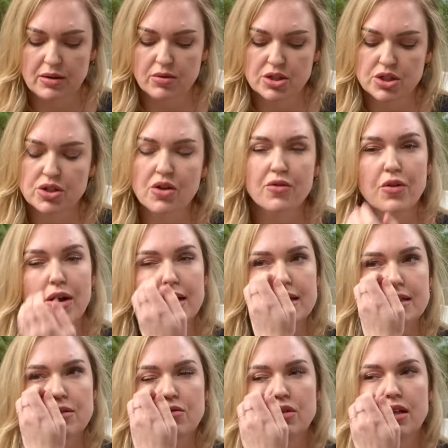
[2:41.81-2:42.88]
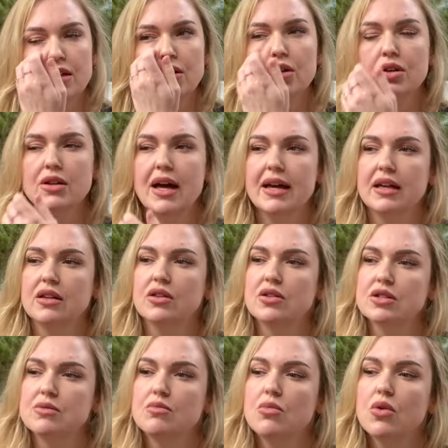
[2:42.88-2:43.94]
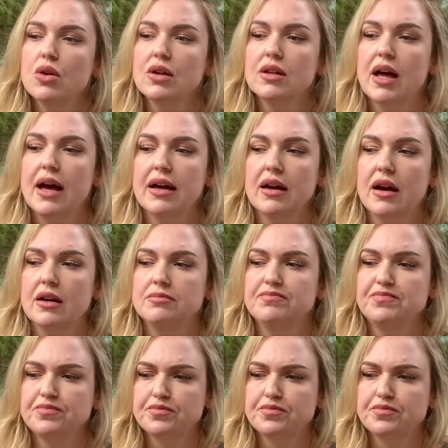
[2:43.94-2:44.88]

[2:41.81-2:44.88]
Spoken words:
which so far it doesn't really look like, it looks more like a